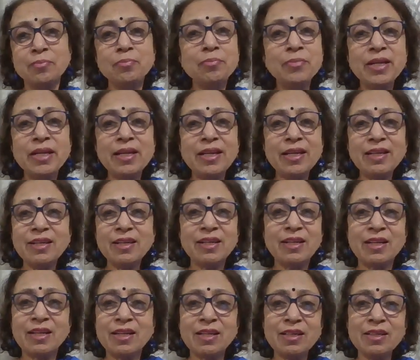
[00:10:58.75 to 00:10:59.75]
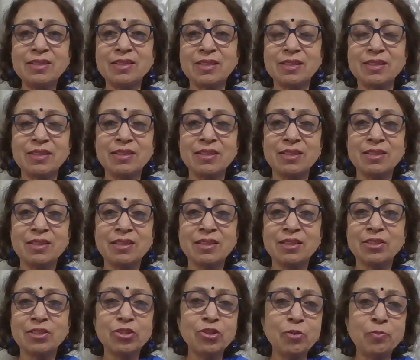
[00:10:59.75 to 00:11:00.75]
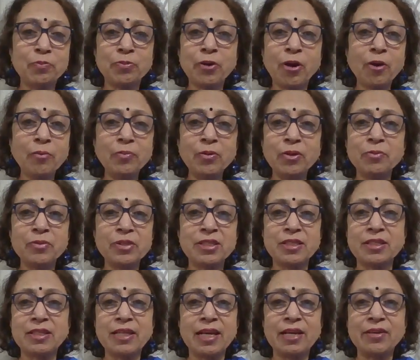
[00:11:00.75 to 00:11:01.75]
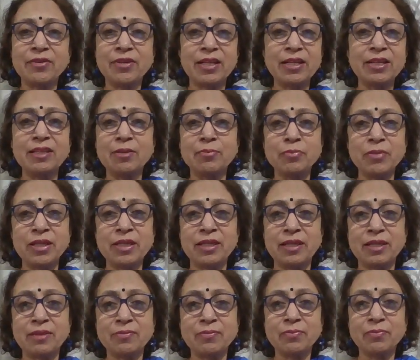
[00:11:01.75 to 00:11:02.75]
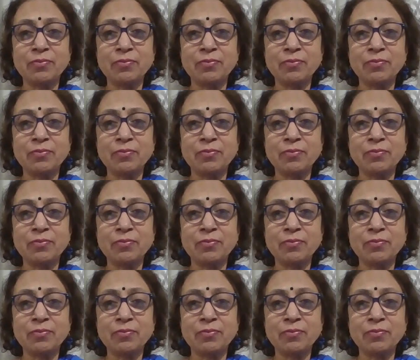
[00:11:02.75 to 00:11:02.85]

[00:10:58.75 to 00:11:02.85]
Meaning clear. No problem is there in the meaning.